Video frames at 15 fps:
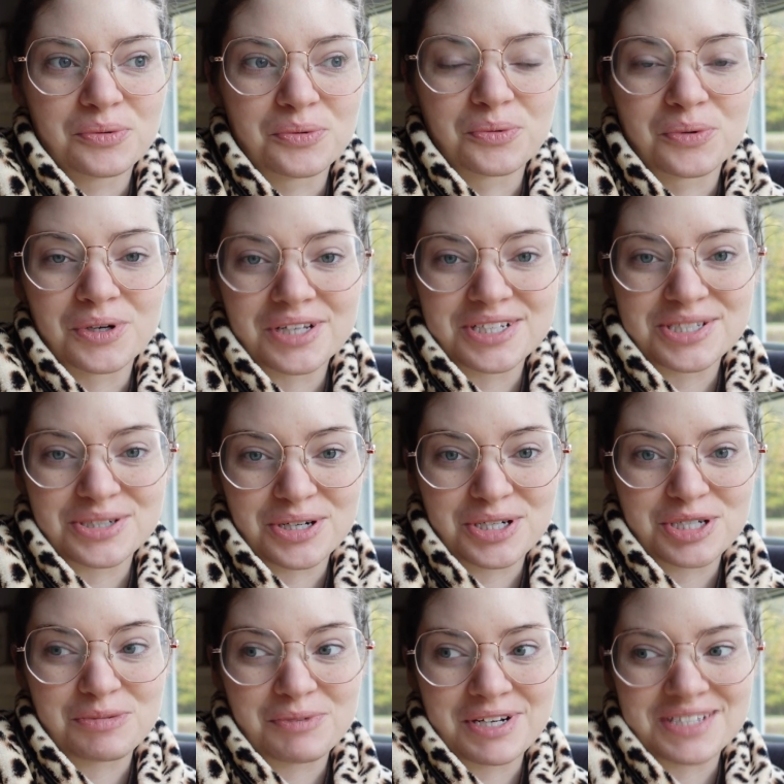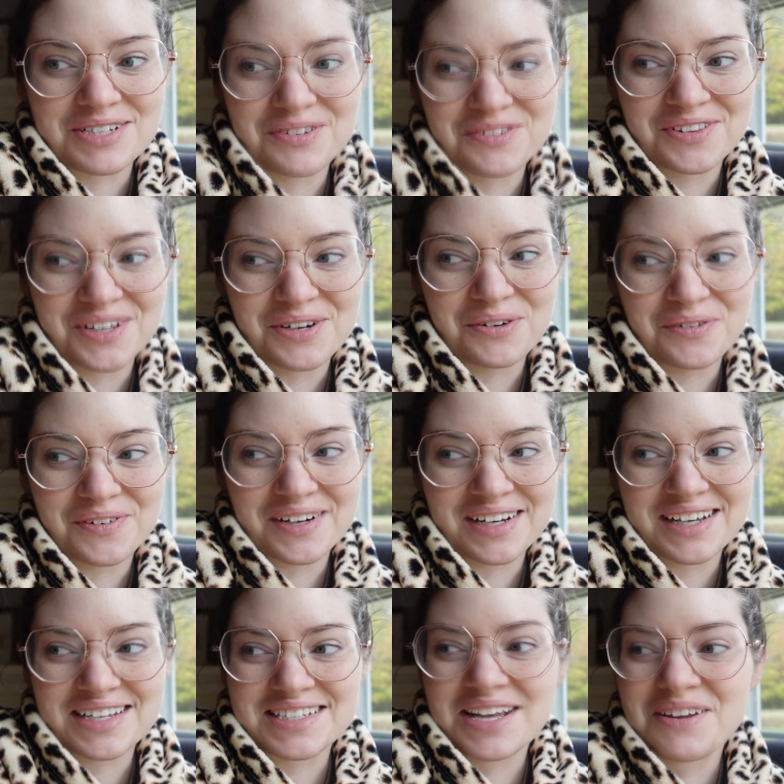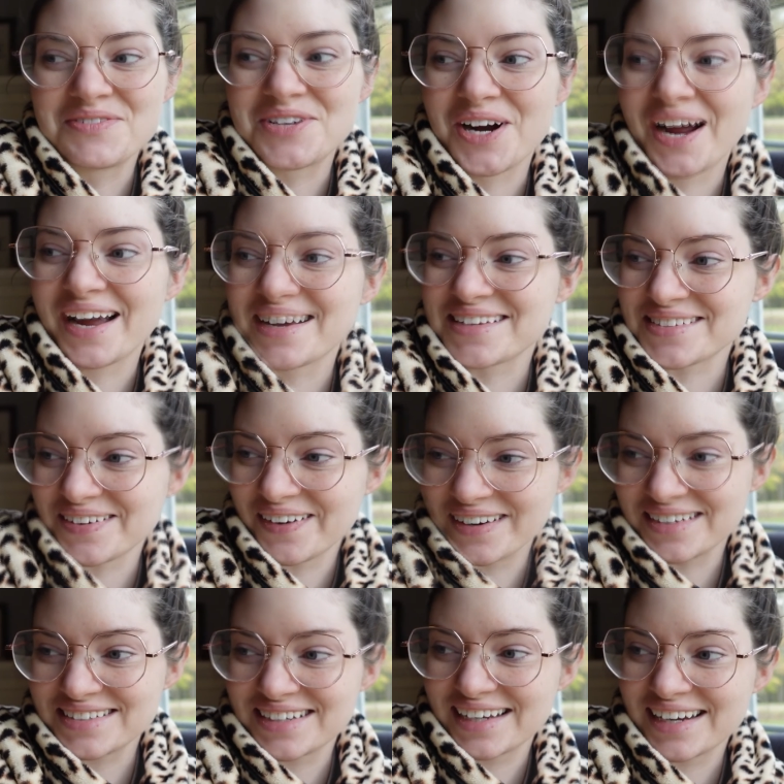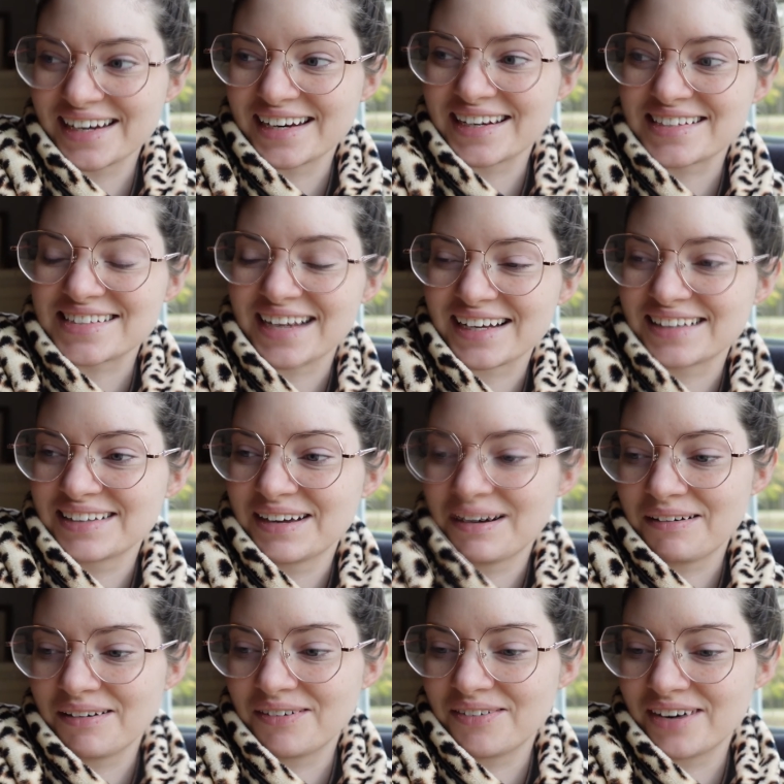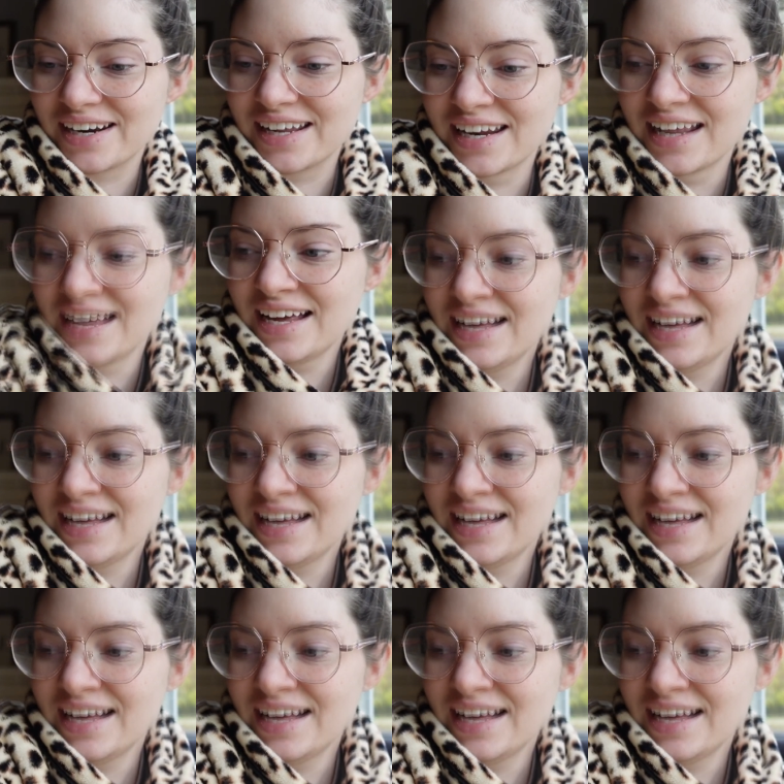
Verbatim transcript: really stretching myself thin over it because I'm trying so hard to get it exactly how I want it.